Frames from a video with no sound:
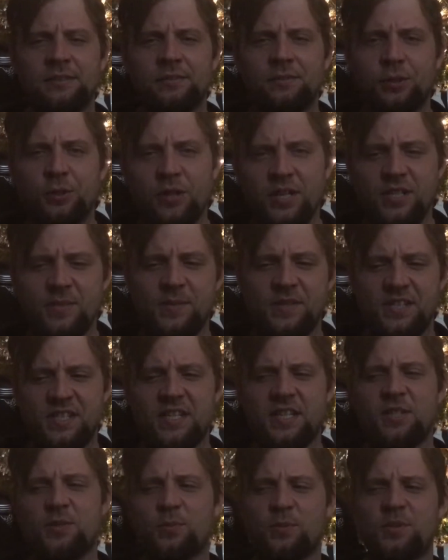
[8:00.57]

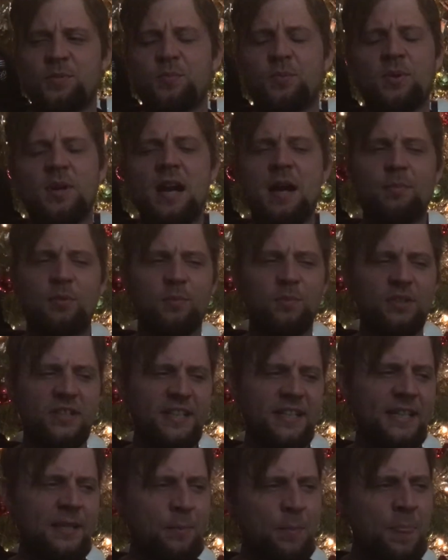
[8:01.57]
Christmases was
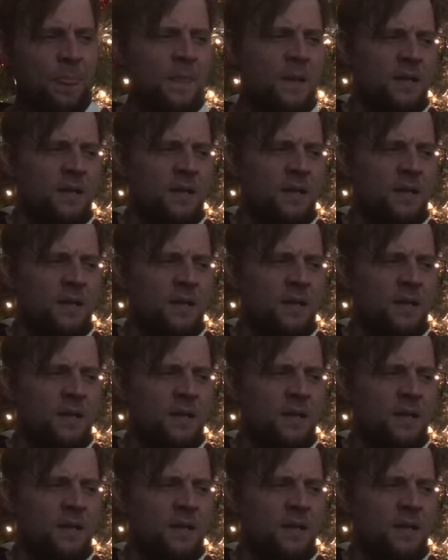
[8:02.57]
probably